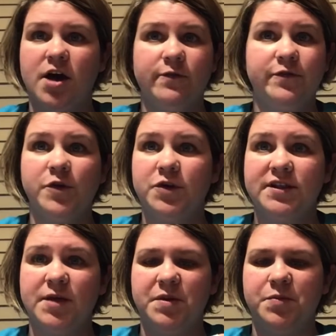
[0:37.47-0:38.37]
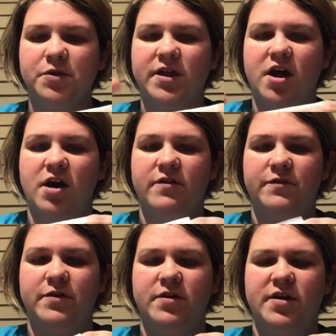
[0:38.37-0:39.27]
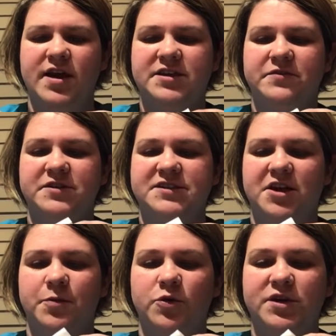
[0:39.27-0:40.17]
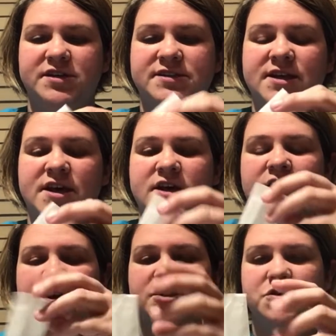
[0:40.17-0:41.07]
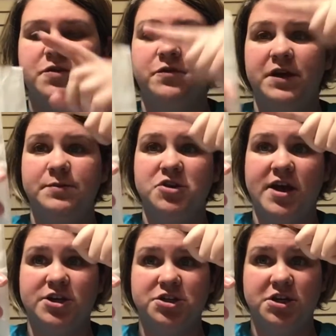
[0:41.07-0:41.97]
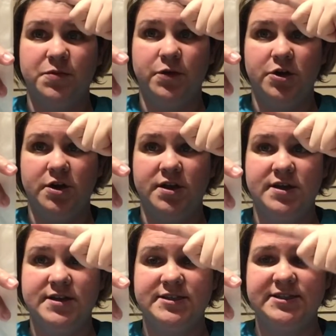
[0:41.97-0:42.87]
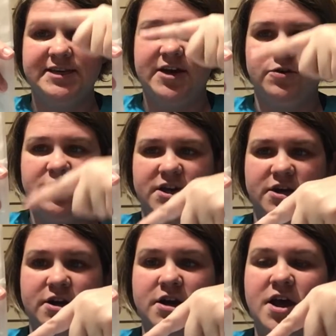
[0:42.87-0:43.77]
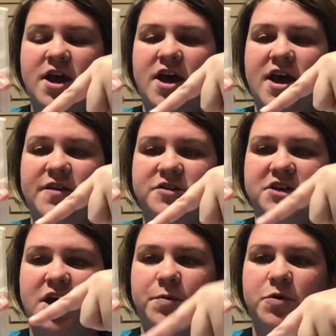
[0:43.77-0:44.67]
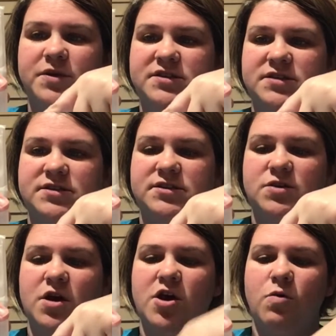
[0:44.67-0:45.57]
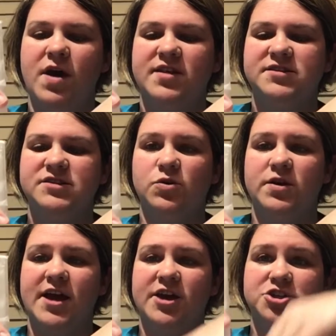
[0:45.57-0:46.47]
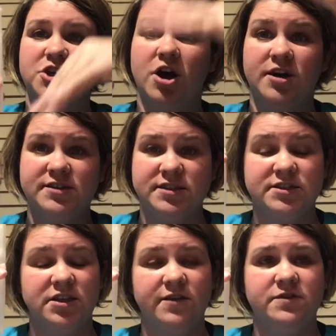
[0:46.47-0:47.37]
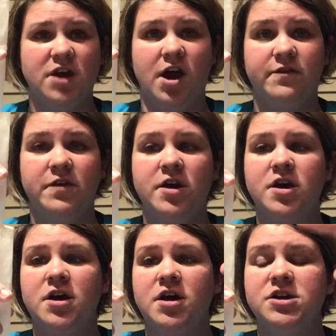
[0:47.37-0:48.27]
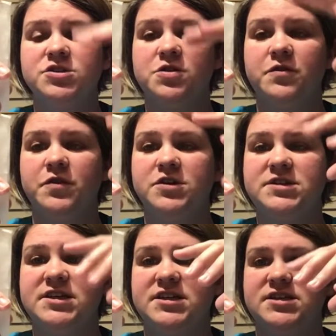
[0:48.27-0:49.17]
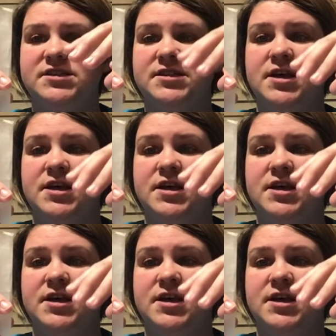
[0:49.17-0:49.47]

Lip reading: floating that people let off at different ceremonies. So the flames are actually going to burn down here, and there's a couple reasons why this is going to actually cause this to lift off. So the first is